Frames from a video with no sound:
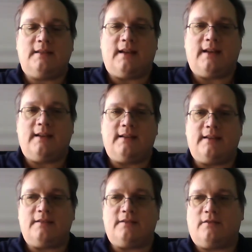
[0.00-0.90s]
I
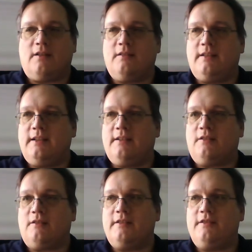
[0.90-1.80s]
strongly
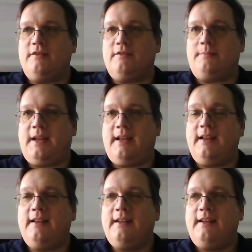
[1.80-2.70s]
encourage you to pay
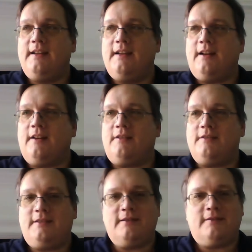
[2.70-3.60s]
a good
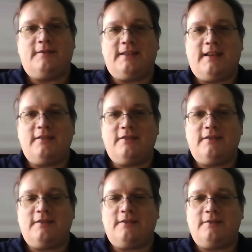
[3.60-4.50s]
deal of attention
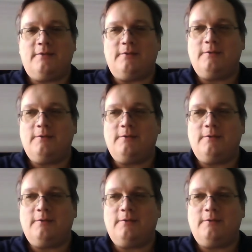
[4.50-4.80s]
to